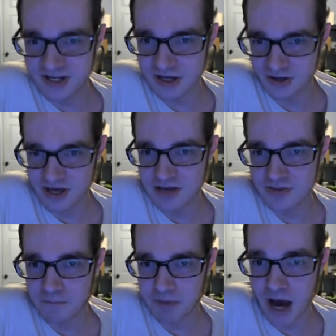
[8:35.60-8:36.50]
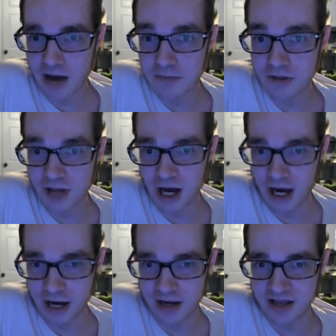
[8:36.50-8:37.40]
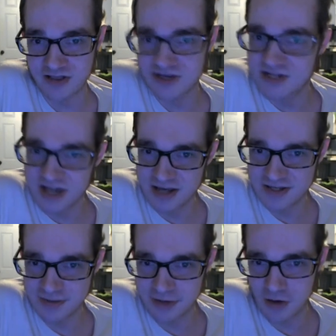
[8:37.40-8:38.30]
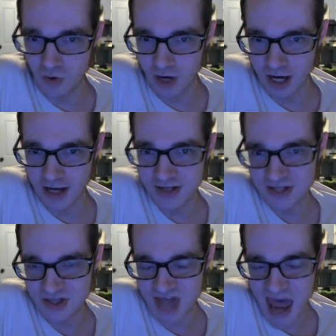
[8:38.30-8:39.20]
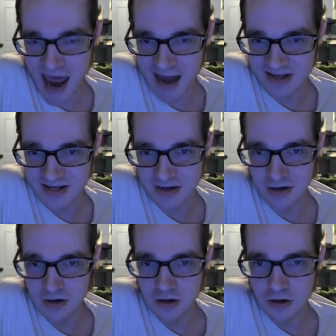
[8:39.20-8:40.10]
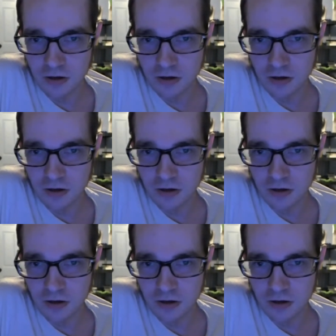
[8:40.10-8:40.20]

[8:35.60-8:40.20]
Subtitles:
Basically, the bottom line and the gist of it was that